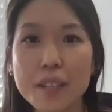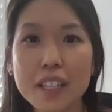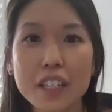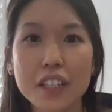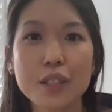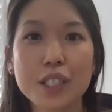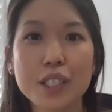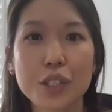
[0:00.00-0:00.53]
that
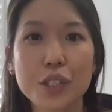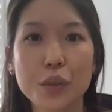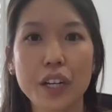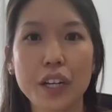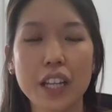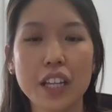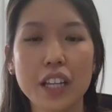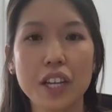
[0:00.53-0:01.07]
you
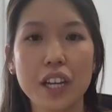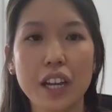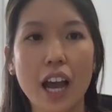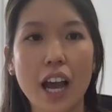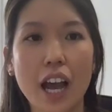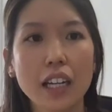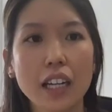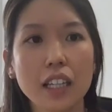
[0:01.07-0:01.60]
enjoy, that you can
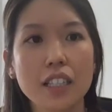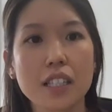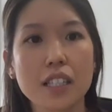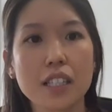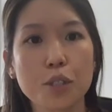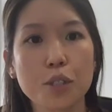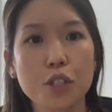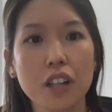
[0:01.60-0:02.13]
kind of
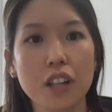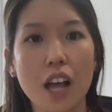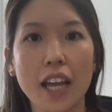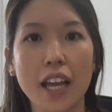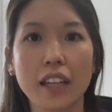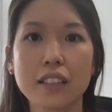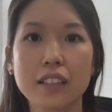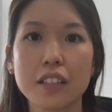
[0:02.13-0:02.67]

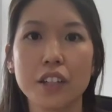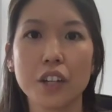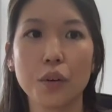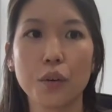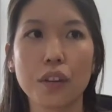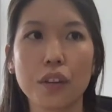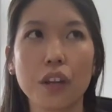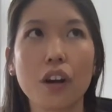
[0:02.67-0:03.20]
conceptualize, you
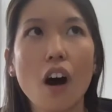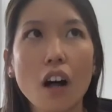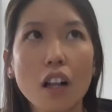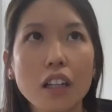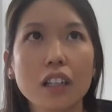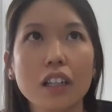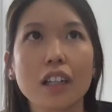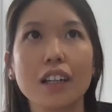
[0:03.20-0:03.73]
know, the
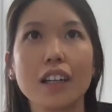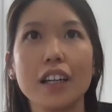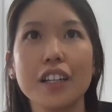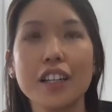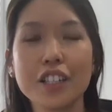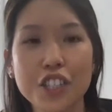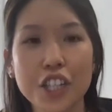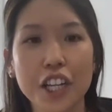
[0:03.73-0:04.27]
caller
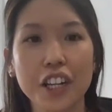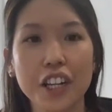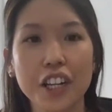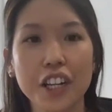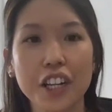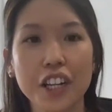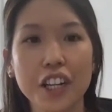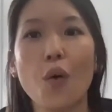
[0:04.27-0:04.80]
initiating
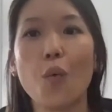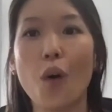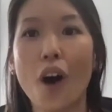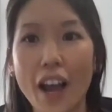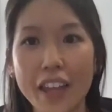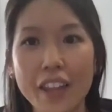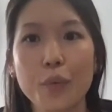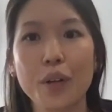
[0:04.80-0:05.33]
a call,
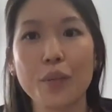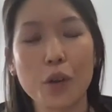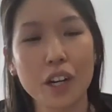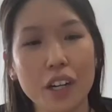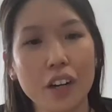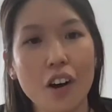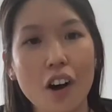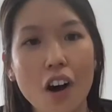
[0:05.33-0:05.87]
why they would
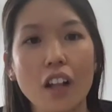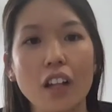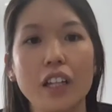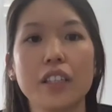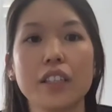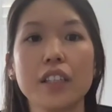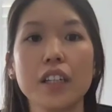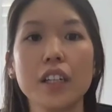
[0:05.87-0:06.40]
to call,
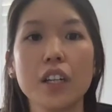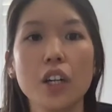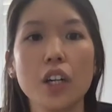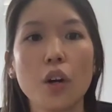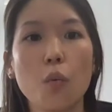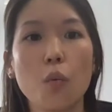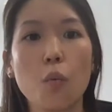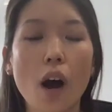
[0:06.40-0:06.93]
and
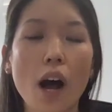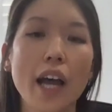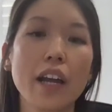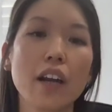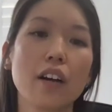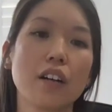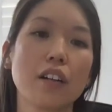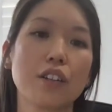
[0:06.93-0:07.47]

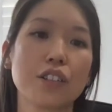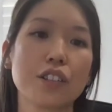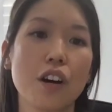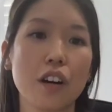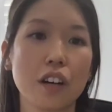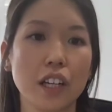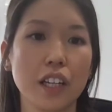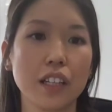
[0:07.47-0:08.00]
why are your
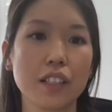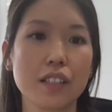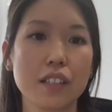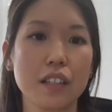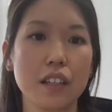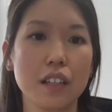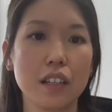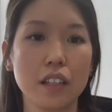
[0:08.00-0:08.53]

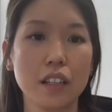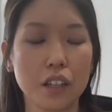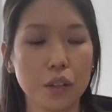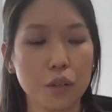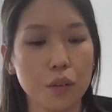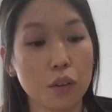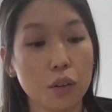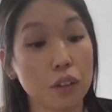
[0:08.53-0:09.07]
targets, you know,
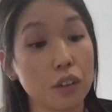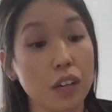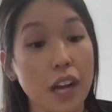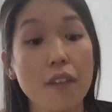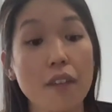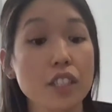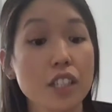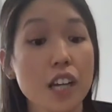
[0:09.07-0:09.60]
or your
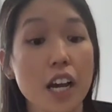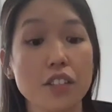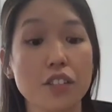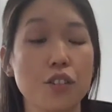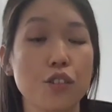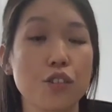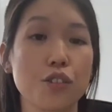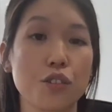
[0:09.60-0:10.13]

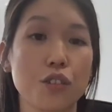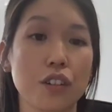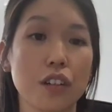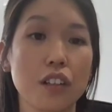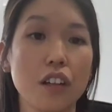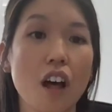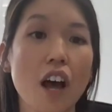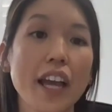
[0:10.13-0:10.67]
advertisers, your
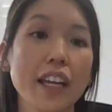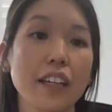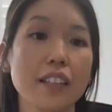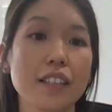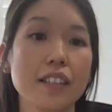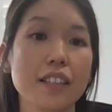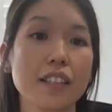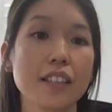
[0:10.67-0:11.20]

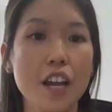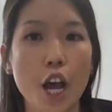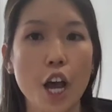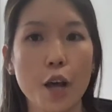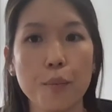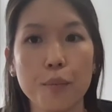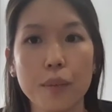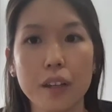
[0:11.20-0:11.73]
clients,
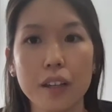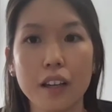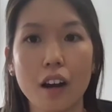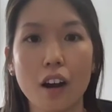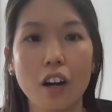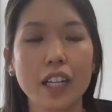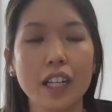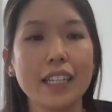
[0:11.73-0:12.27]

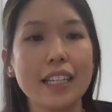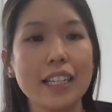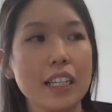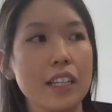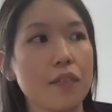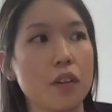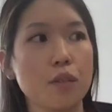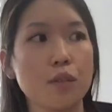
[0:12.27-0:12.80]
are in
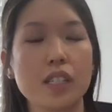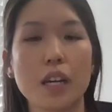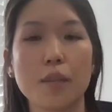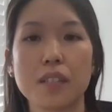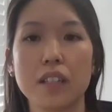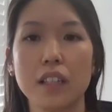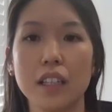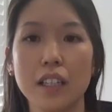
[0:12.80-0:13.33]
need of those
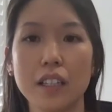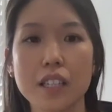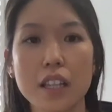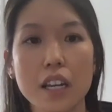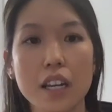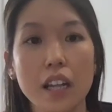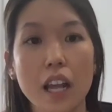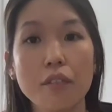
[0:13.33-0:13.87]
types of leads. And
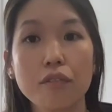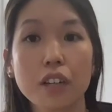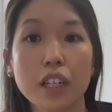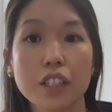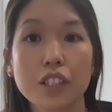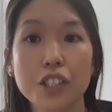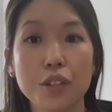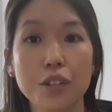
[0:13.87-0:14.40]
then
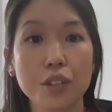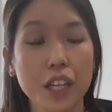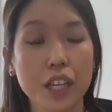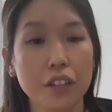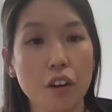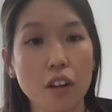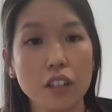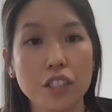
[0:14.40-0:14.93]
leverage, you know,
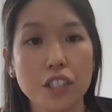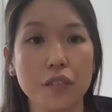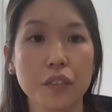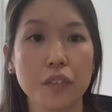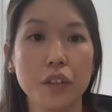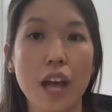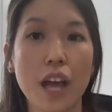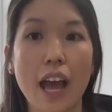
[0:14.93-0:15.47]
technology. If
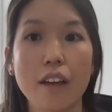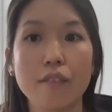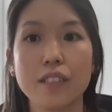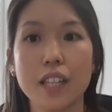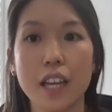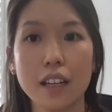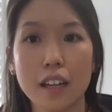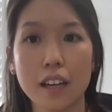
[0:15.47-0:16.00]
you have
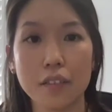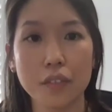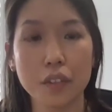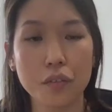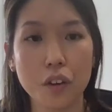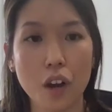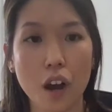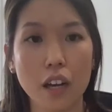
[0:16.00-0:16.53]
data,
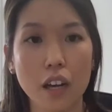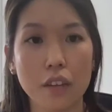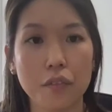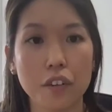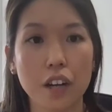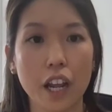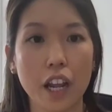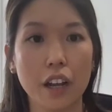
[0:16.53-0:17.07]
if
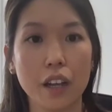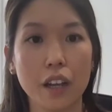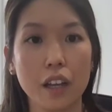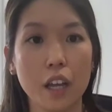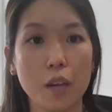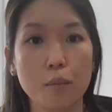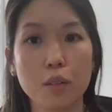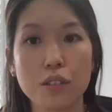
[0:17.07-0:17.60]
you're
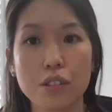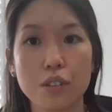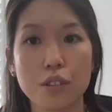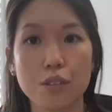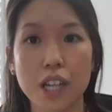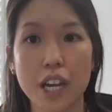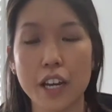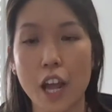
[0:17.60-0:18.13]
able to
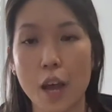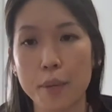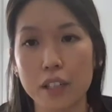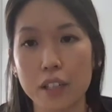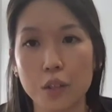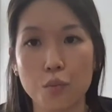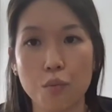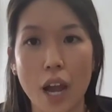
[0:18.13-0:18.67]

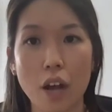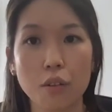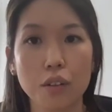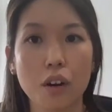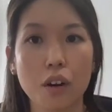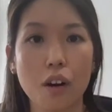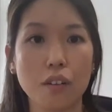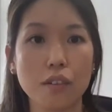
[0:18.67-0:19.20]
dynamically route
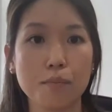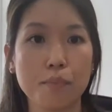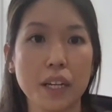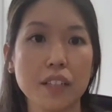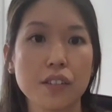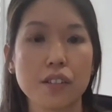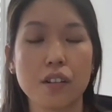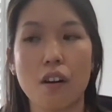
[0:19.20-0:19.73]
calls
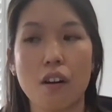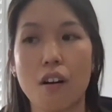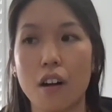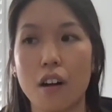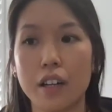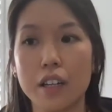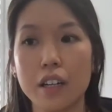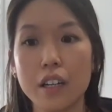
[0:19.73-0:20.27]
based
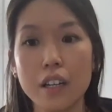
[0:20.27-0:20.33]
on,